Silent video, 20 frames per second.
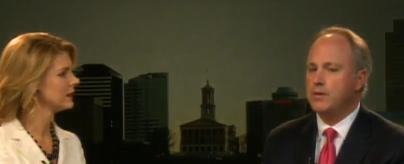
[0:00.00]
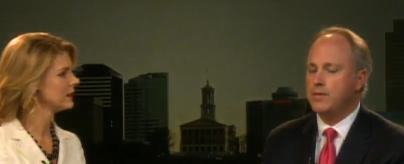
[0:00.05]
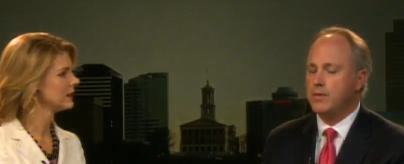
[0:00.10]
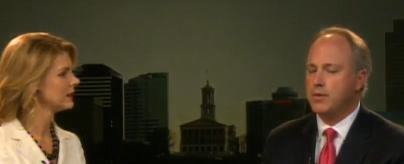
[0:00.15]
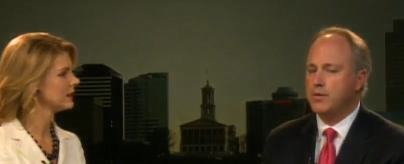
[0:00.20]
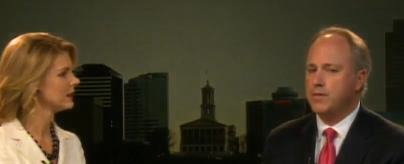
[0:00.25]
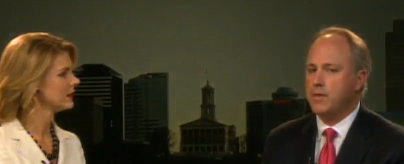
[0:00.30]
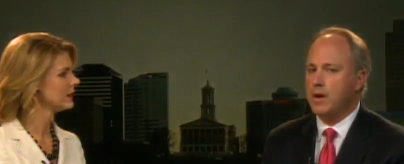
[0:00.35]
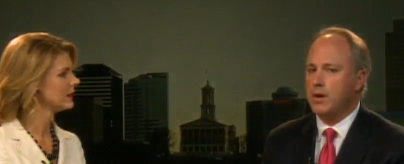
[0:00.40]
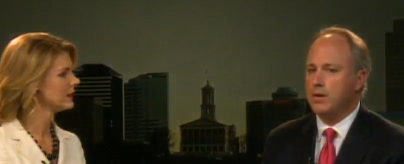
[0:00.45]

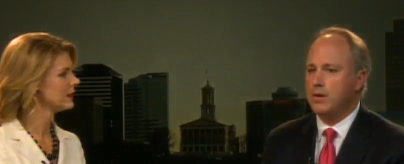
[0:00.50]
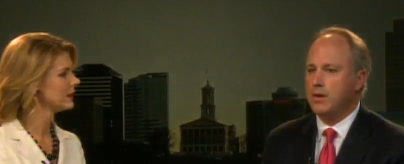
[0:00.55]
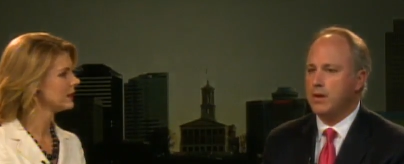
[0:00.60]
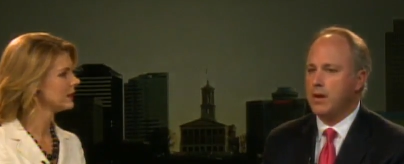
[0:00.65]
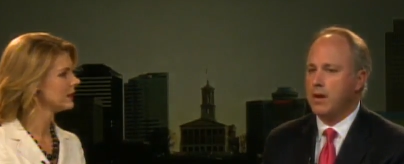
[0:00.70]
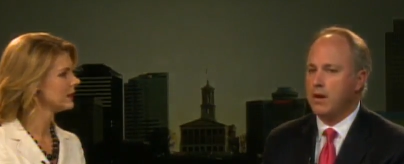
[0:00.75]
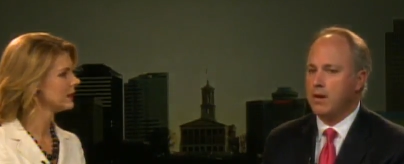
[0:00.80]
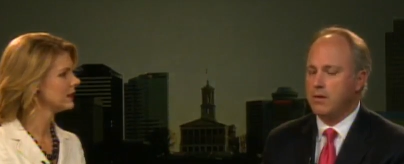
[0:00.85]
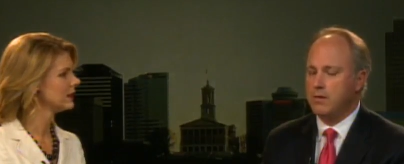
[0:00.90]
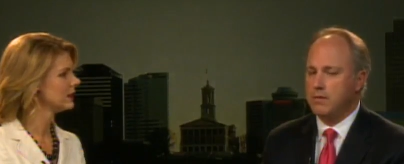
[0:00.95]
Speaker 1: First of all, I look
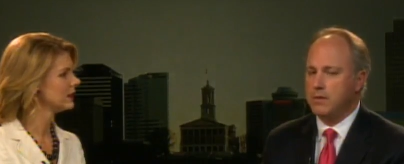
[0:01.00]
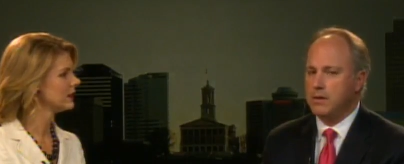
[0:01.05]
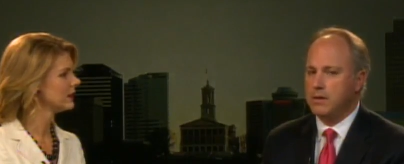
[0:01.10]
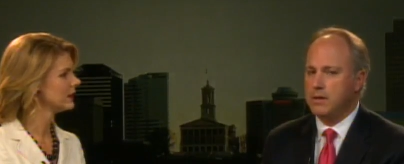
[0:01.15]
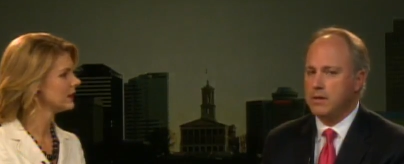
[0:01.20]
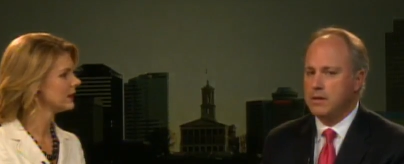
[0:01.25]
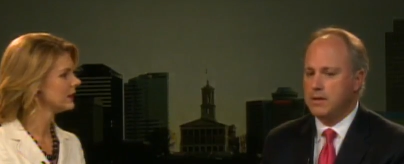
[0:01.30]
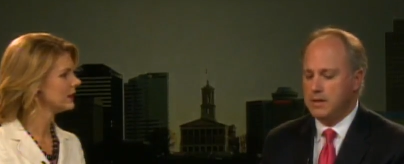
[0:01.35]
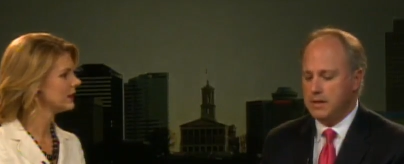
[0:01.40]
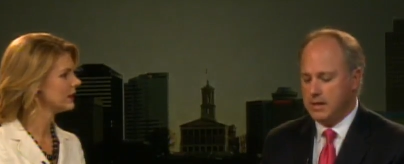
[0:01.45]
at
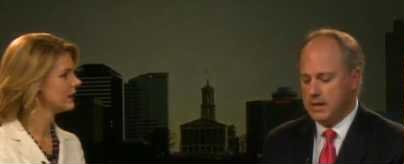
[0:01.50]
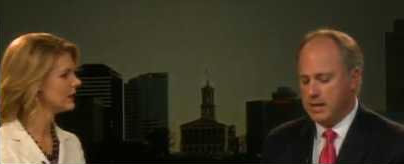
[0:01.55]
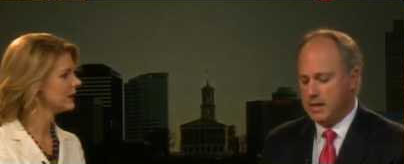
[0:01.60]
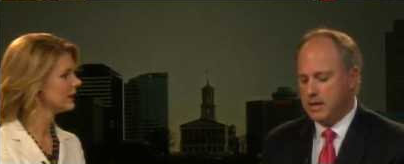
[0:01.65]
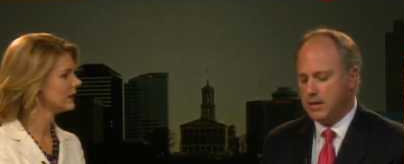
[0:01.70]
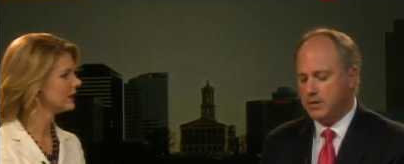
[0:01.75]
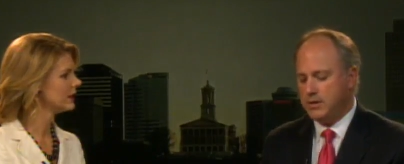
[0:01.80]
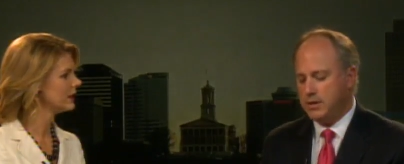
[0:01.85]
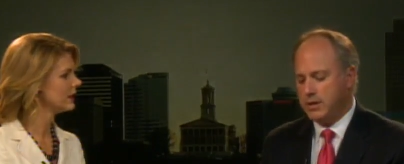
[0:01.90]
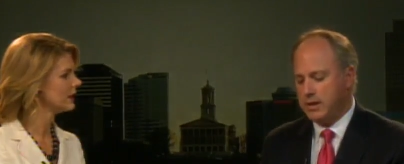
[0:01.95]

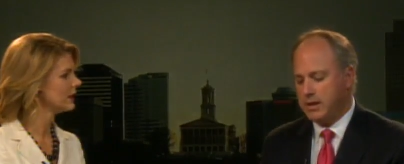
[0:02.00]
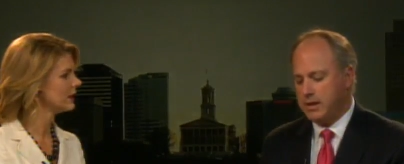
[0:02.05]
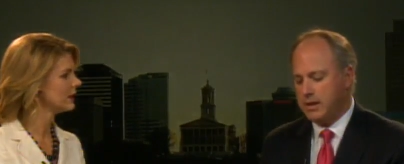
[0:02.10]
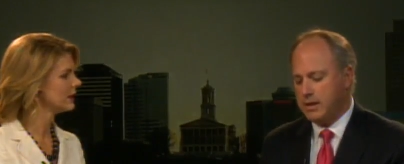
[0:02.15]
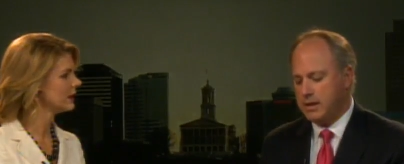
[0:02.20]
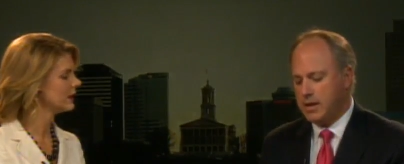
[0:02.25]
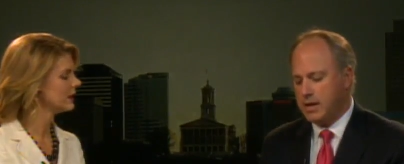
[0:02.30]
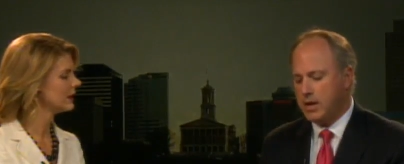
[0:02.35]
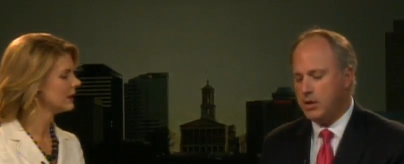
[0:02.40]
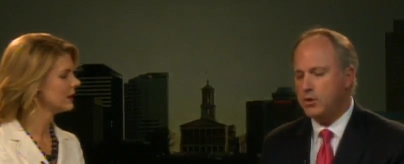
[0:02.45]
is the
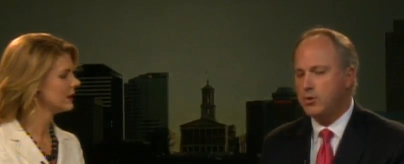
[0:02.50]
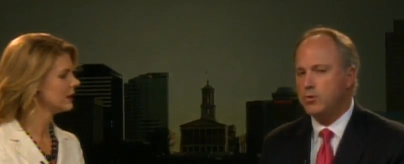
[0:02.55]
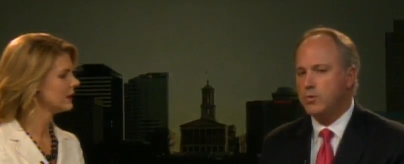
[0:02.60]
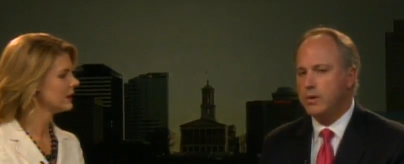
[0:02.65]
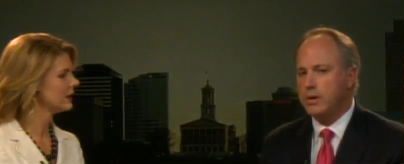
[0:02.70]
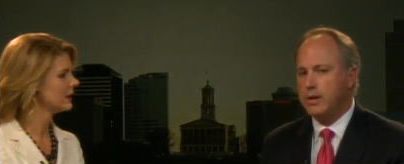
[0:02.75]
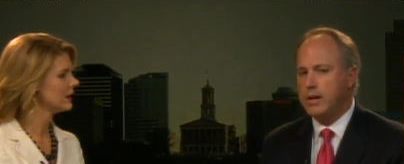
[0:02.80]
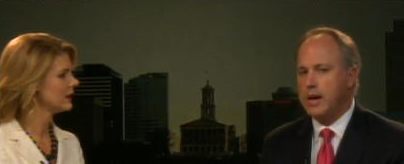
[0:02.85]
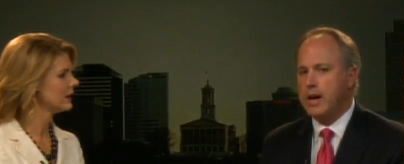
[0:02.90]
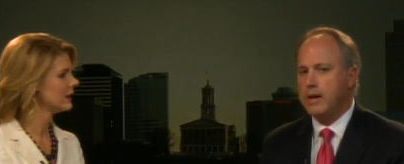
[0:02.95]

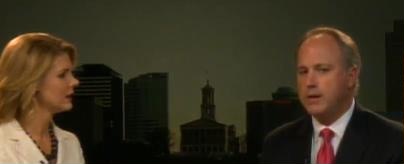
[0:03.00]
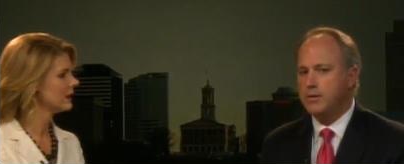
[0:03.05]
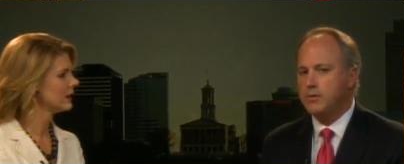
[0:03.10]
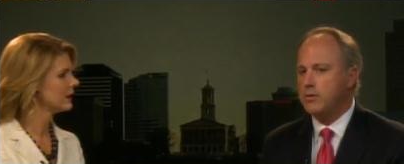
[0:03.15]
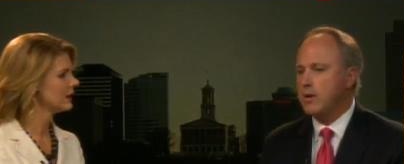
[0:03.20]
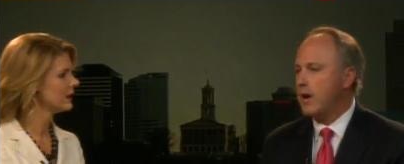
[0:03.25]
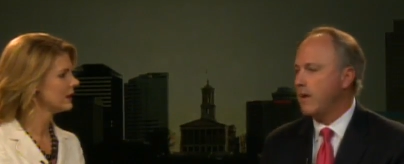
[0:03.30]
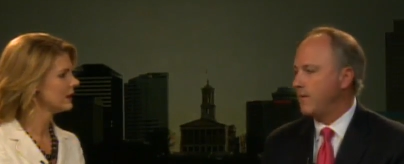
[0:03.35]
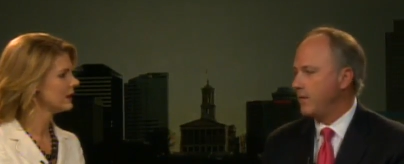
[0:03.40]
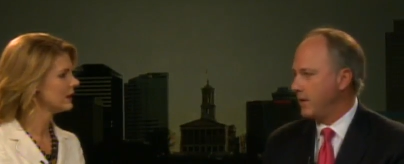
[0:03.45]
injury
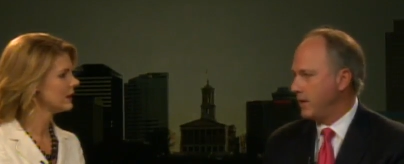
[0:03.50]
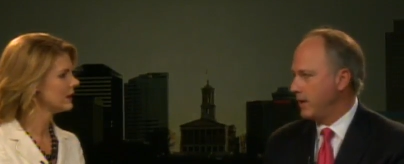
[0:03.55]
catastrophic?